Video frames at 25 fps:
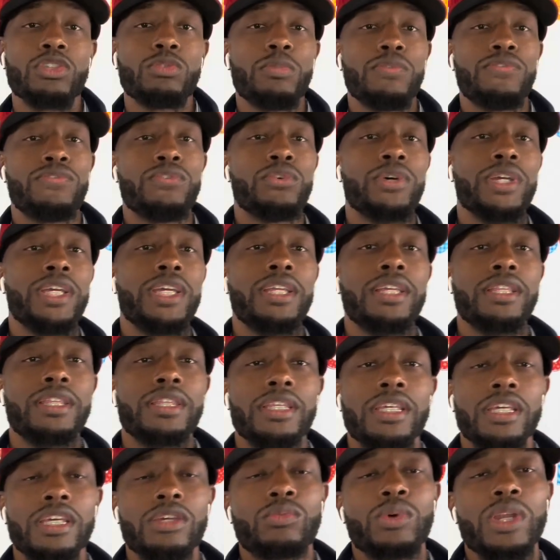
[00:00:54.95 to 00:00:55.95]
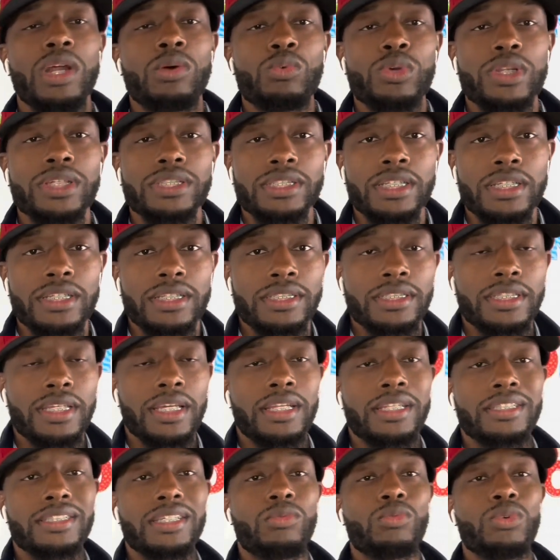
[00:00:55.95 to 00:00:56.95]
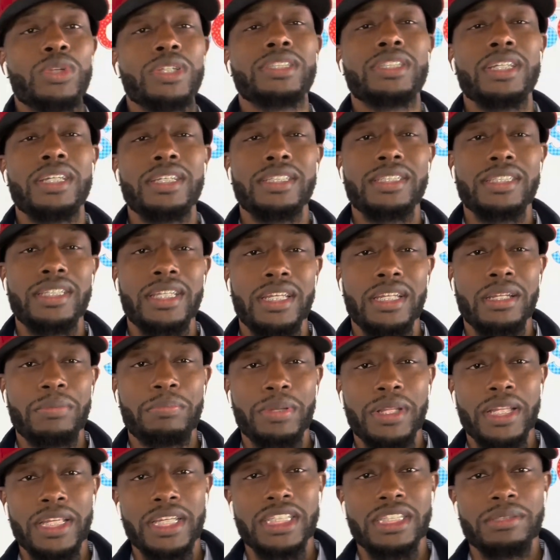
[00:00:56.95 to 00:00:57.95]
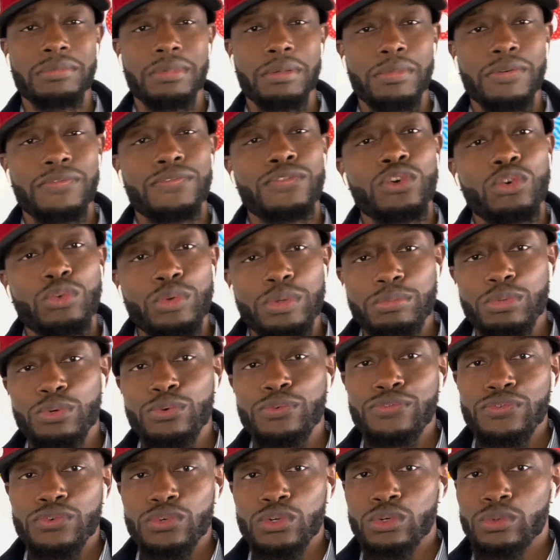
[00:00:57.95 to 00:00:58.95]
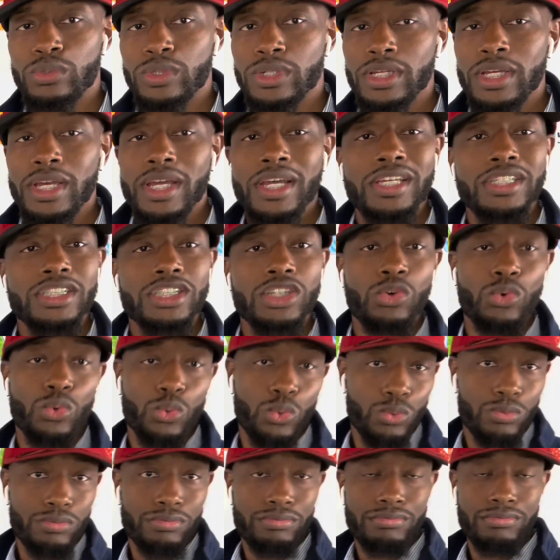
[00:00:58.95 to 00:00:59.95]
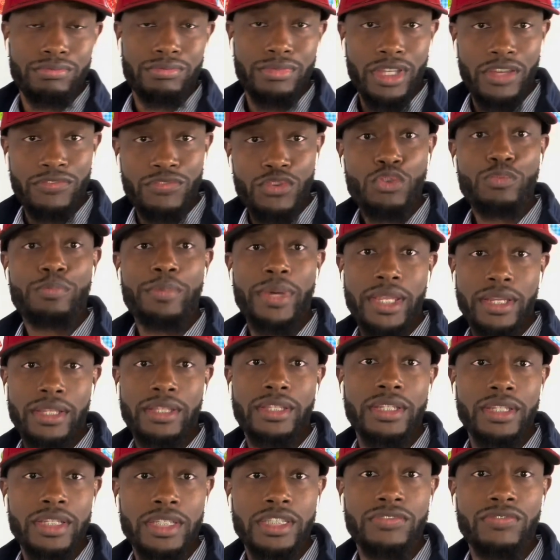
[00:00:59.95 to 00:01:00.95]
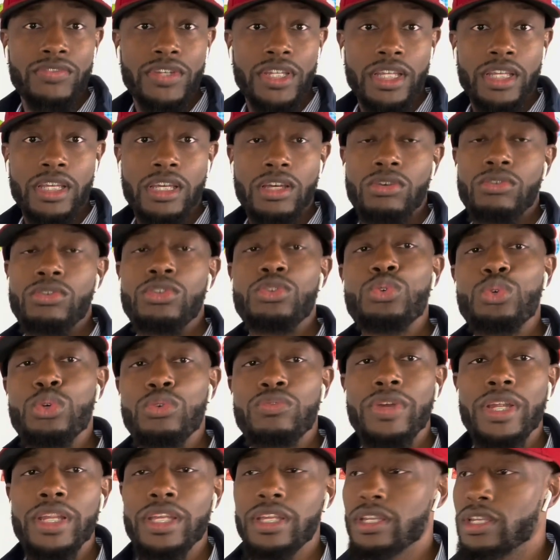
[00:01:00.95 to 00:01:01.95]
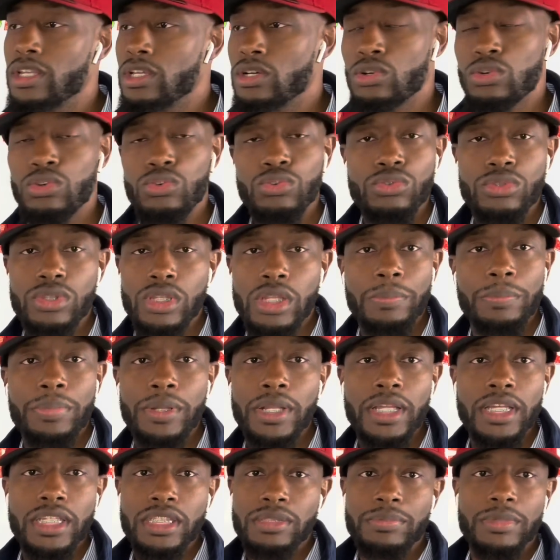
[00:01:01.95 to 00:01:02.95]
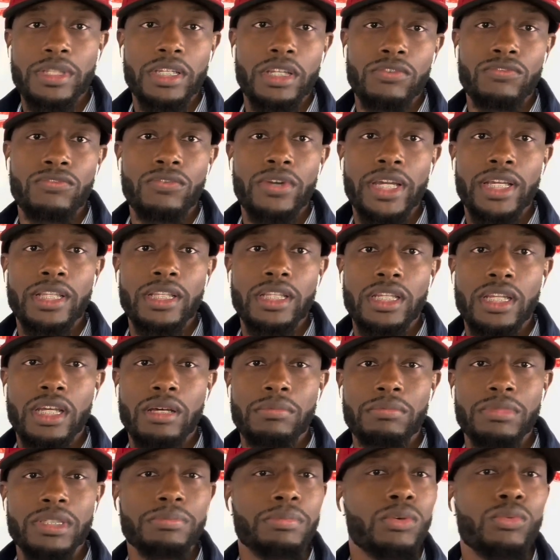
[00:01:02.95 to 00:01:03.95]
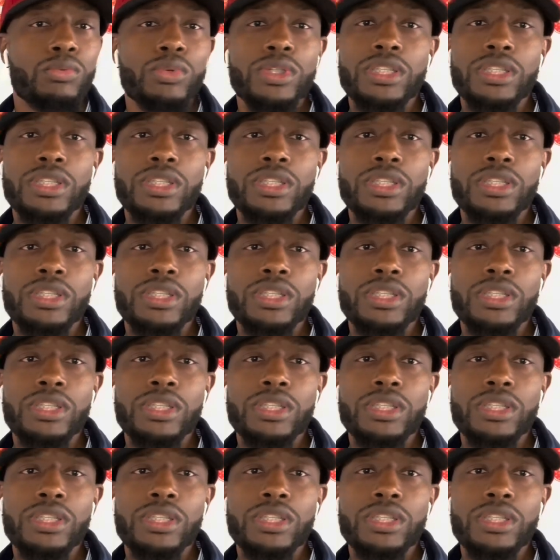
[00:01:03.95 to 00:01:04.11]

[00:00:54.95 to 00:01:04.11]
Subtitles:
before anything, what I want us to understand is I want us to understand the placement before we move forward. So if you made it to this video, you already know the placement of regular numbers, but we're